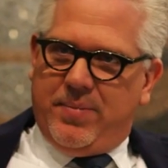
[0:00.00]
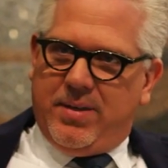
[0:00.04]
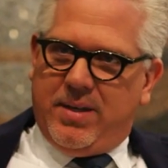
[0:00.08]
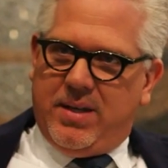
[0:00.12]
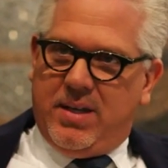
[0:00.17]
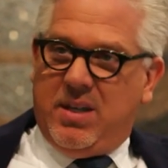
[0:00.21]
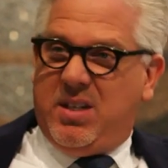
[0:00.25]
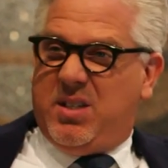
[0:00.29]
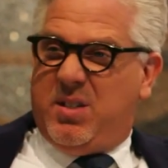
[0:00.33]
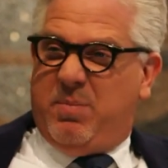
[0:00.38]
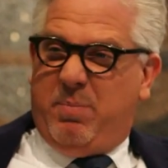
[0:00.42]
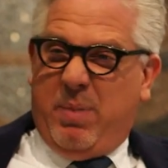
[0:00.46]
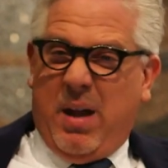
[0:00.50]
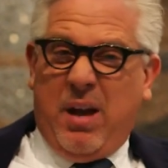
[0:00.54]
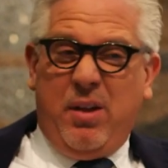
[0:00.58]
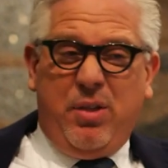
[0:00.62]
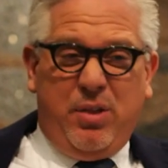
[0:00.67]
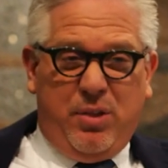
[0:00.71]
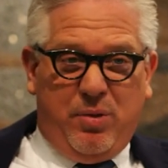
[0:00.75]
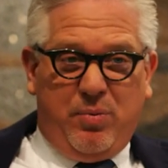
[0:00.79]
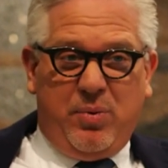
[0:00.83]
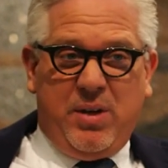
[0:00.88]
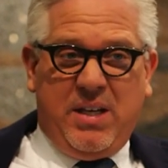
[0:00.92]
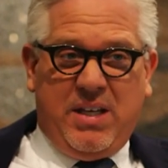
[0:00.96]
Is
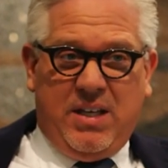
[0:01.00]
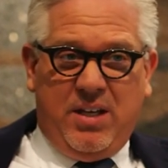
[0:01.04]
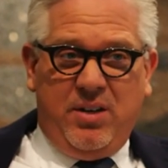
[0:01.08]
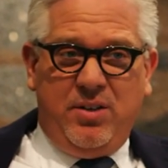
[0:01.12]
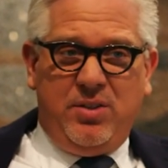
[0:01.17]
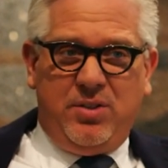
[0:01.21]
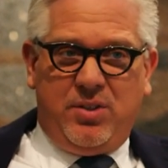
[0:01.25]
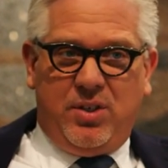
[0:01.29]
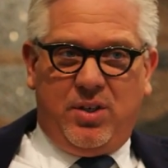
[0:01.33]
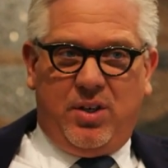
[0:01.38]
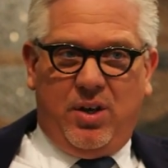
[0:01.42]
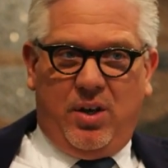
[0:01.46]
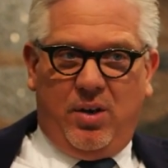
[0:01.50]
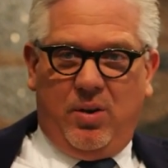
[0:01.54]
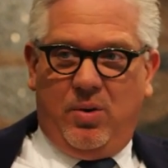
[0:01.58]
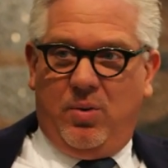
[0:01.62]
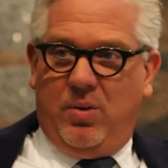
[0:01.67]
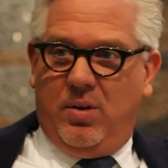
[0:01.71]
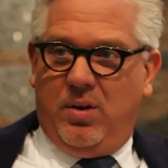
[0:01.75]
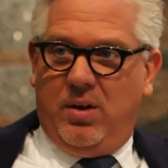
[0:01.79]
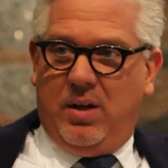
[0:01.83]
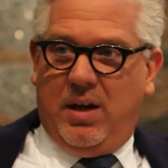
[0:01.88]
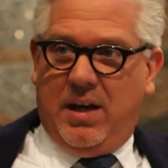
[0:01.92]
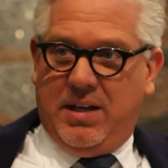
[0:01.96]
about three years ago,
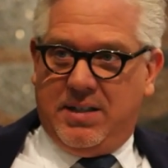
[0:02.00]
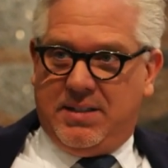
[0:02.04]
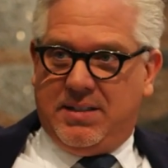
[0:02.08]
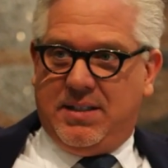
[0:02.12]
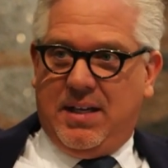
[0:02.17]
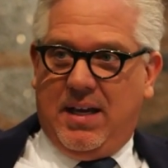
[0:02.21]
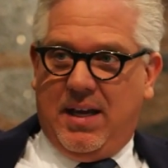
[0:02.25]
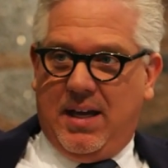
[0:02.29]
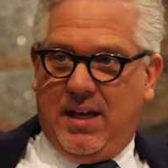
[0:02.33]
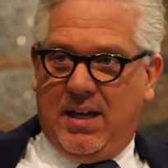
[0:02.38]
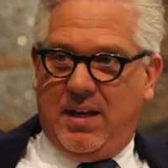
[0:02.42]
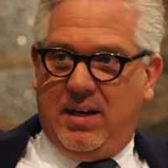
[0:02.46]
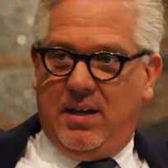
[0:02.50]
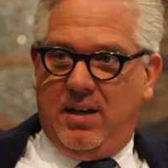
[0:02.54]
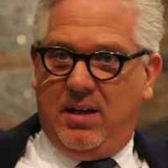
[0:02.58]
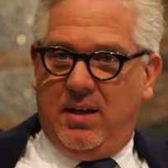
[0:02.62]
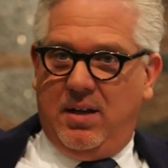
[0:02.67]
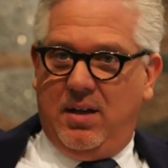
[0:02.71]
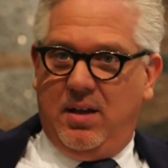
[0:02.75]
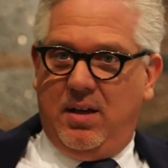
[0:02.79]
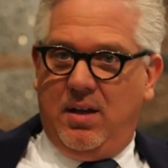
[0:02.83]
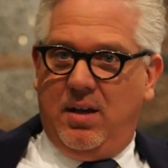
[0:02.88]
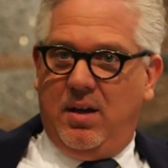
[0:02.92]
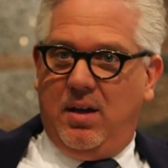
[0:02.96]
I said,
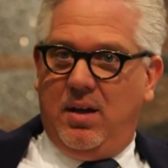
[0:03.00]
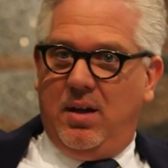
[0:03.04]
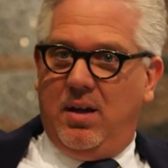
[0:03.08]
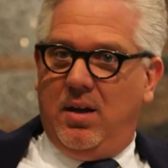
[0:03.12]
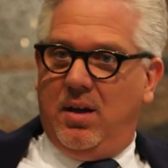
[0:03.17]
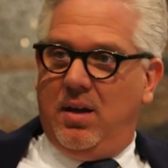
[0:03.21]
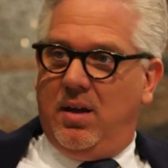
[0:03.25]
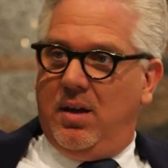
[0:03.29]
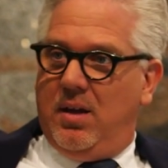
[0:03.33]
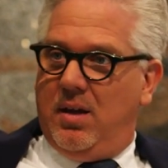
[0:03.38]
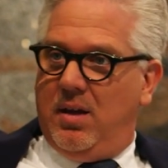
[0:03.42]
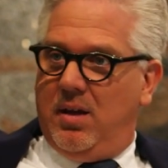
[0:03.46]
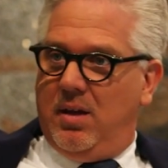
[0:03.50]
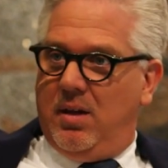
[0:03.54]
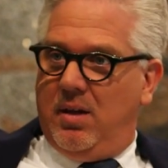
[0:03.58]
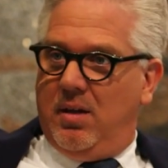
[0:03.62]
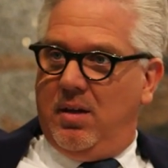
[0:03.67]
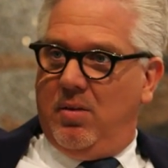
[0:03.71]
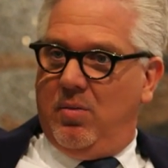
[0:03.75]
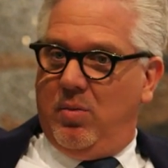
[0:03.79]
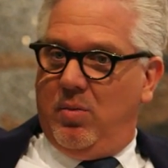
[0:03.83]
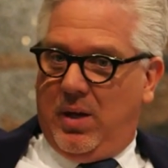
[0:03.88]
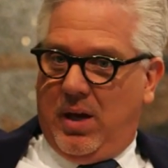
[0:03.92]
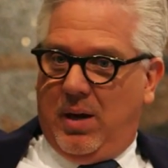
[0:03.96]

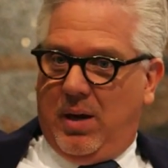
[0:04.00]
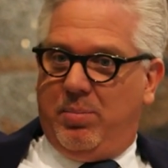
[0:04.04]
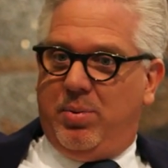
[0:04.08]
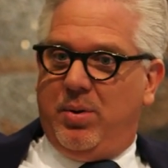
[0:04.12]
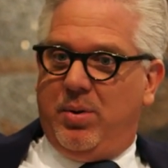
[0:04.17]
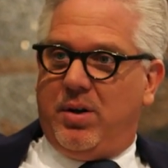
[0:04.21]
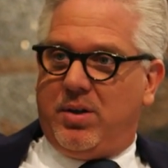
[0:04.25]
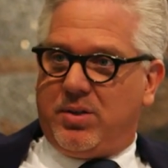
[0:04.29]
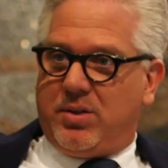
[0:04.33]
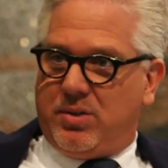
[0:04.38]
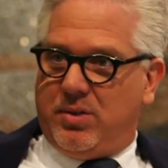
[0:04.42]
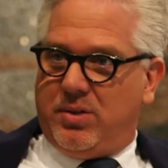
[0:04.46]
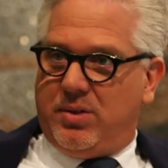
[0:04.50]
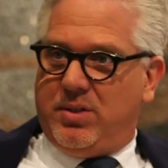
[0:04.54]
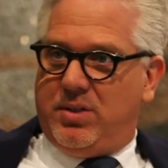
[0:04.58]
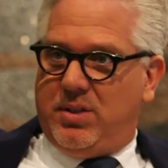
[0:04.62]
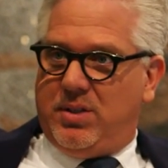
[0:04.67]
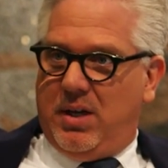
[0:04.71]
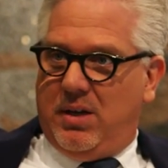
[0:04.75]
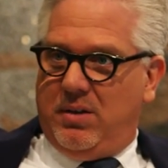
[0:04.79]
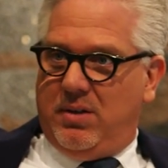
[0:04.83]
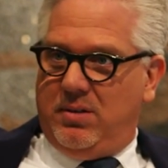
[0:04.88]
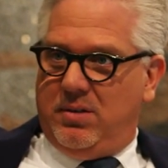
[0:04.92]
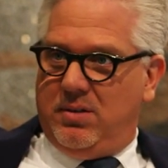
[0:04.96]
we got to put our swords
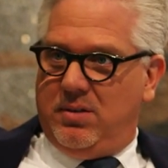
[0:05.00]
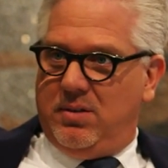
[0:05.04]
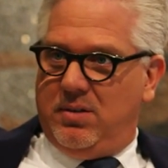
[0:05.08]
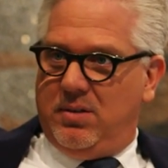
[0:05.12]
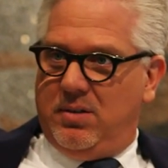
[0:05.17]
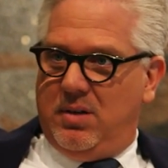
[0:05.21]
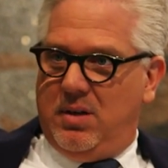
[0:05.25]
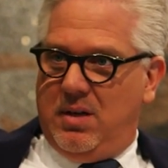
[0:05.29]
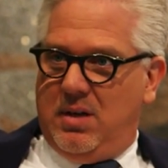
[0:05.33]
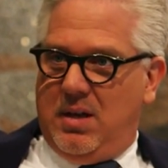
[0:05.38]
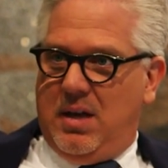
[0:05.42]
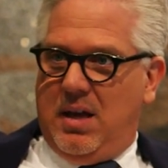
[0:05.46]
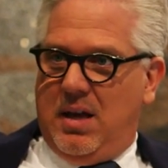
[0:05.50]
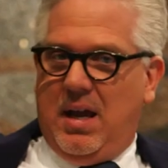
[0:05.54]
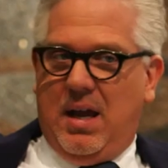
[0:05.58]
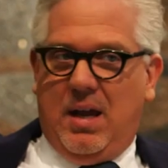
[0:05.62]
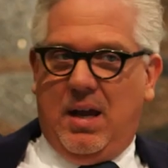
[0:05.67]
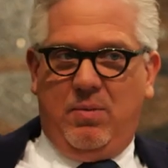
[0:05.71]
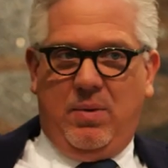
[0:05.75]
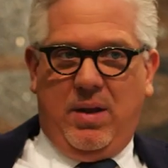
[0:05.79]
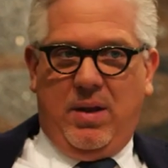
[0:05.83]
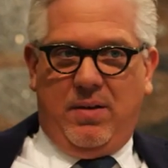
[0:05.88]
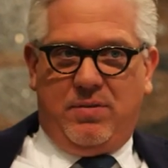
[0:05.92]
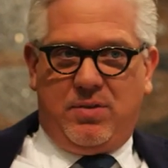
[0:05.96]
down
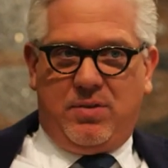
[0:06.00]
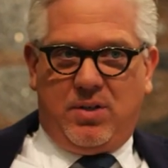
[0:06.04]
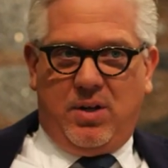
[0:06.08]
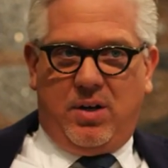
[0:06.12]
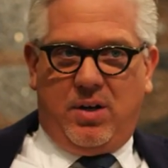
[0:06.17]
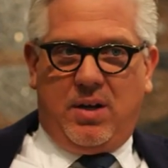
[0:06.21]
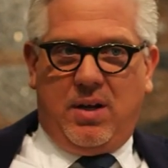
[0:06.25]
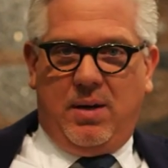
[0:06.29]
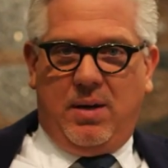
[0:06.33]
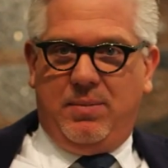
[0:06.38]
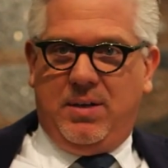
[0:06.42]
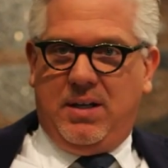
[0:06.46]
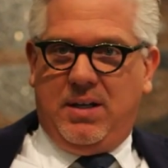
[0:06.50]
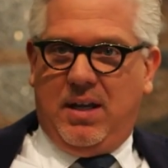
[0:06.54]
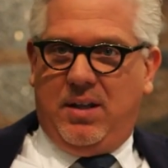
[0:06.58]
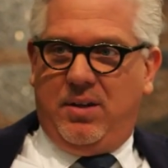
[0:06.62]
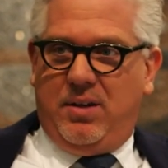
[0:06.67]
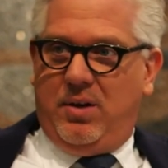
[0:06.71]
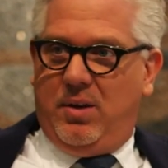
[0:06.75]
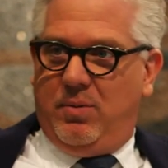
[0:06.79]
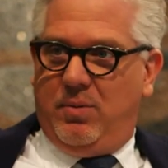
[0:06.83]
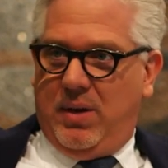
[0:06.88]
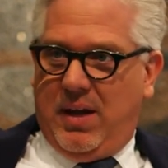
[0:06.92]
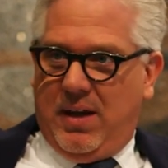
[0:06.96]
and we have to start coming together
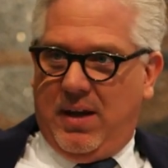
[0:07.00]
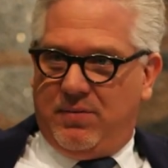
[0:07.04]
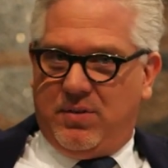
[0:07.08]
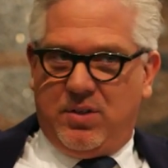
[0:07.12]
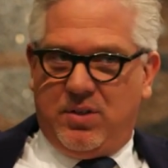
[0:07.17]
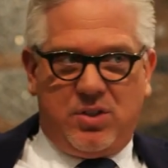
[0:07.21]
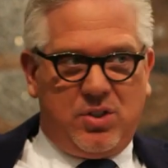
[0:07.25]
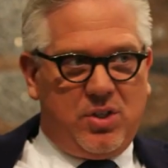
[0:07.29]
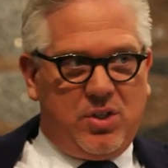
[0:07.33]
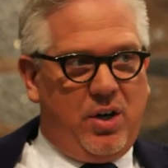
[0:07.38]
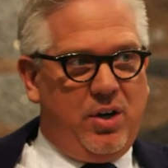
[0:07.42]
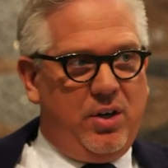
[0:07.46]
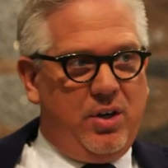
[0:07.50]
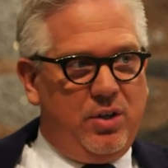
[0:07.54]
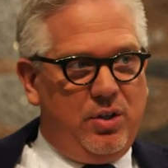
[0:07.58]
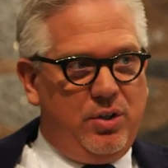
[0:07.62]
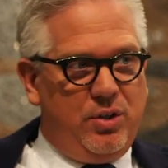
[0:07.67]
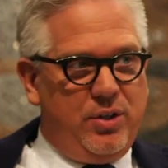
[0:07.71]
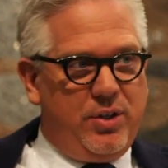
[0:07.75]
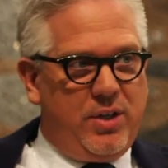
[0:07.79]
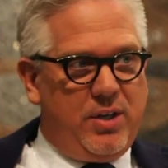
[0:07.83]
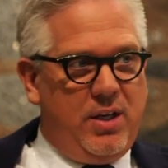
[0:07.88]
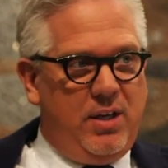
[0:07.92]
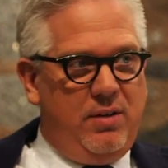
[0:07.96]
and we have to start
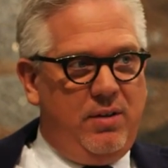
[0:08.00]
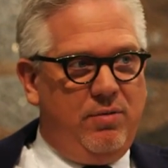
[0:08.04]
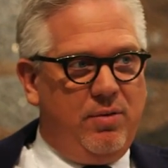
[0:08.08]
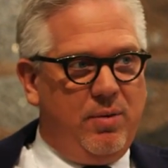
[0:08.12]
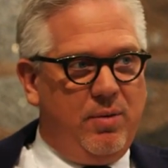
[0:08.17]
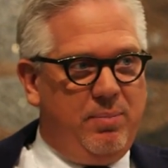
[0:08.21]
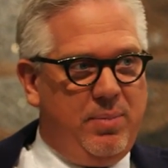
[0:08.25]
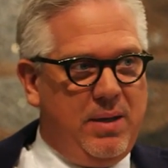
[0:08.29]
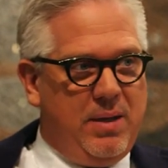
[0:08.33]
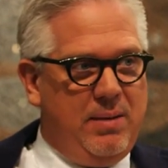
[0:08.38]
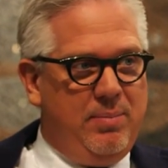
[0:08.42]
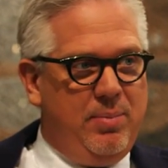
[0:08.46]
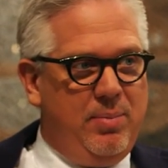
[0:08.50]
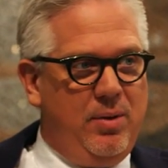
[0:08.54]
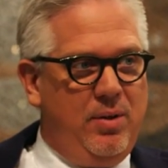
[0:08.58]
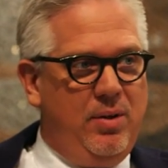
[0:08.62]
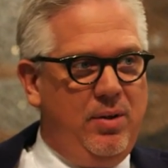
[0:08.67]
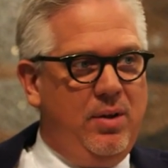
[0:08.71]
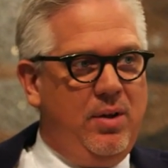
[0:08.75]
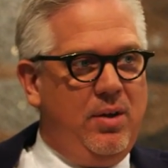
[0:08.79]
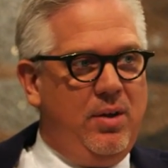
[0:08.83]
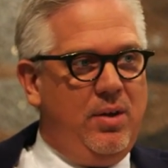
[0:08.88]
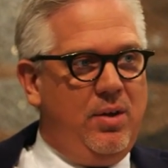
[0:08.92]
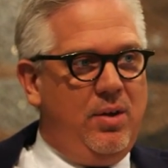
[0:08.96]
looking for
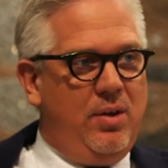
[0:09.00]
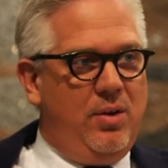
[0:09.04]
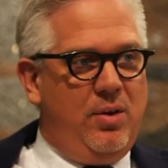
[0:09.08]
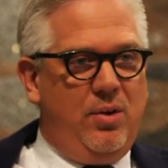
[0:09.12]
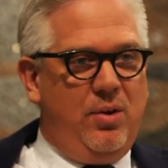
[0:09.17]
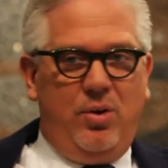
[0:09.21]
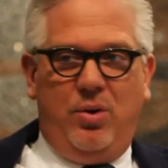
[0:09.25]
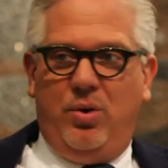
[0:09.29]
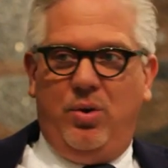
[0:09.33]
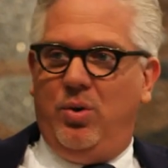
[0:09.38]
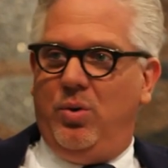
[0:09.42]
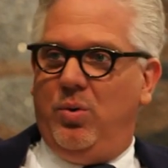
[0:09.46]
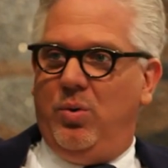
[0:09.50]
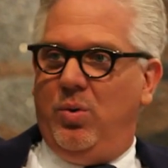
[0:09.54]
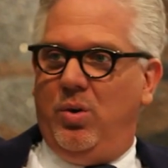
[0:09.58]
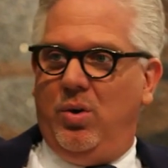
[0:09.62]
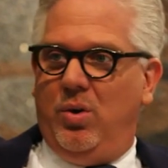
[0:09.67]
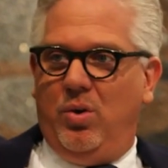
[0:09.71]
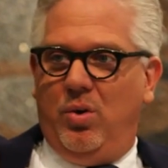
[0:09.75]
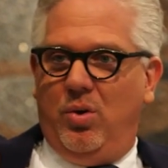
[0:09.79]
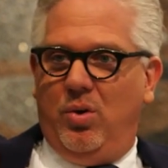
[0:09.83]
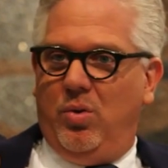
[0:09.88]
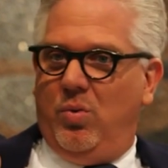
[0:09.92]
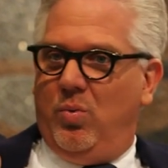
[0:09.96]
people who
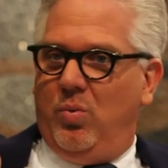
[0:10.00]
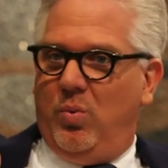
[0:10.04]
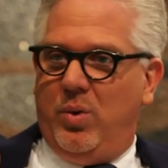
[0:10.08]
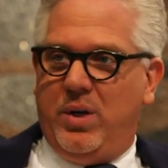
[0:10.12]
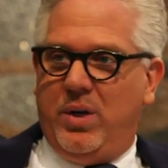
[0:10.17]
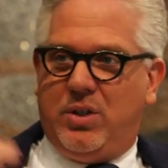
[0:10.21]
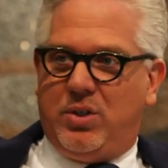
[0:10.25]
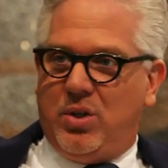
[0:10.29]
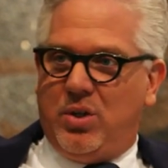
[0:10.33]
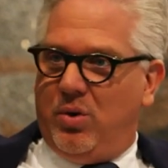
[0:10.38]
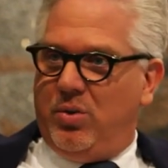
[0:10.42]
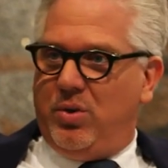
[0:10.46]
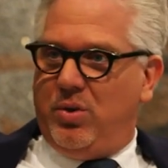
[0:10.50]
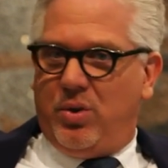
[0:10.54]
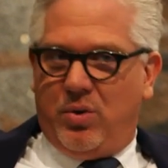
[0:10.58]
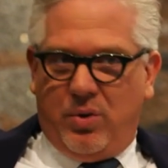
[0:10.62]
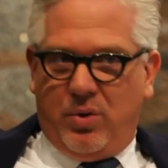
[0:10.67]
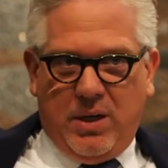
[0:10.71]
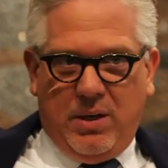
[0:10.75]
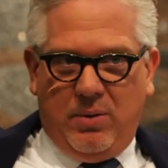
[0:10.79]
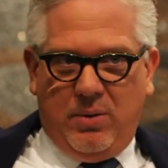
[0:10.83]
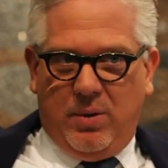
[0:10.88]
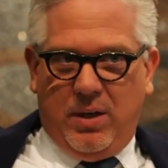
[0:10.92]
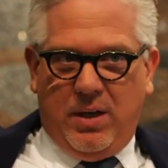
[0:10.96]
we don't
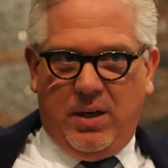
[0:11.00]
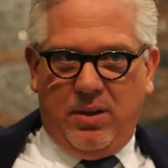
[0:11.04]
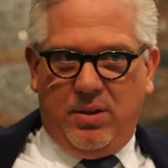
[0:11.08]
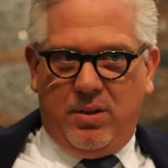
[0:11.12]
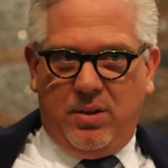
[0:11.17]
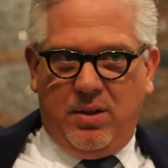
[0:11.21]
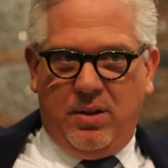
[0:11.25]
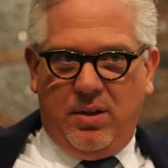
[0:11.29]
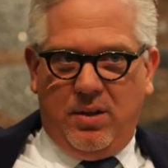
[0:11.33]
agree with